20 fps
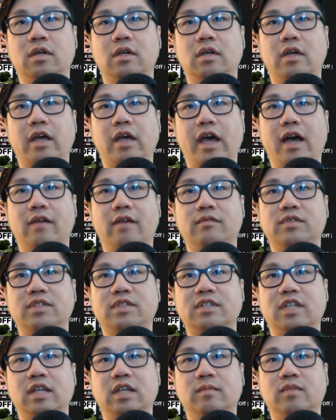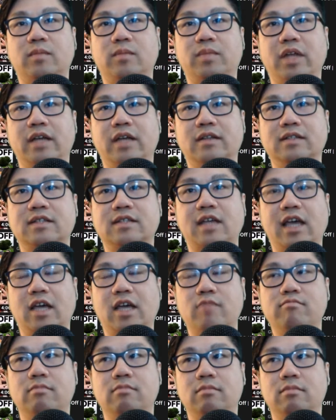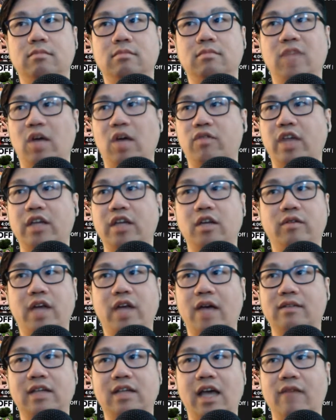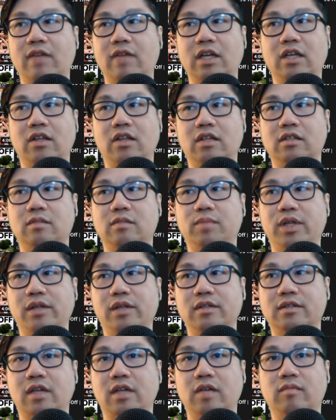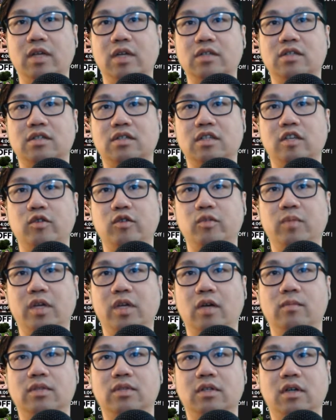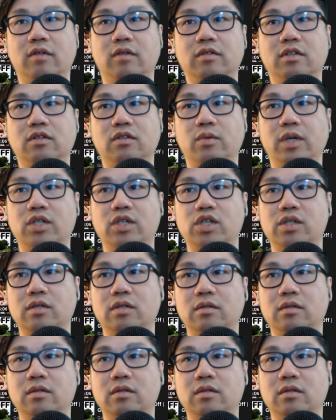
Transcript: have Steam to play this game? No, they don't have to have anything to play this game. They just need to be able to go into Twitch.